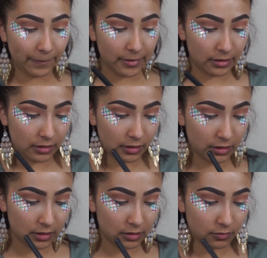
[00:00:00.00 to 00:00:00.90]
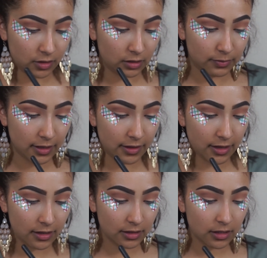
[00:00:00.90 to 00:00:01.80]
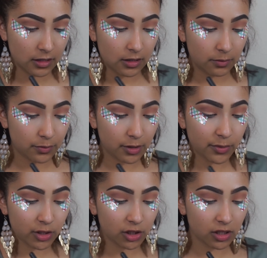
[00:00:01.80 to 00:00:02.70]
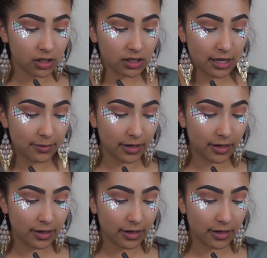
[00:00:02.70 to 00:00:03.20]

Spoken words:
And then I'm going to apply that pretty much to the same